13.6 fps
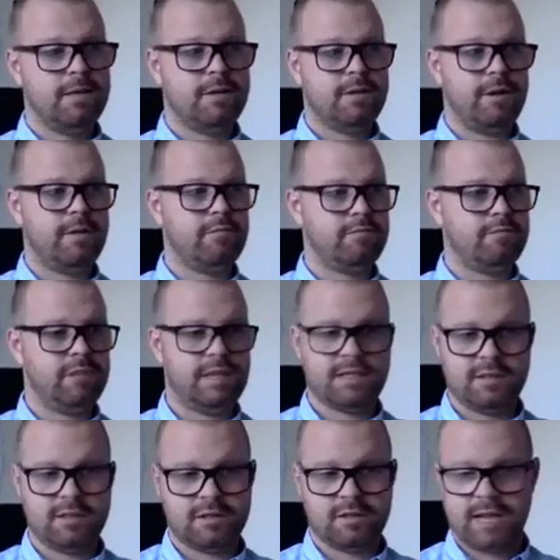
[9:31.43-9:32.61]
Don't
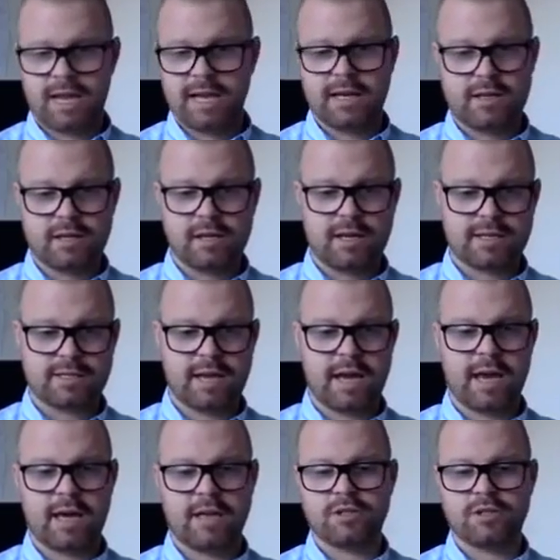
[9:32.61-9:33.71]
listen to anything I say.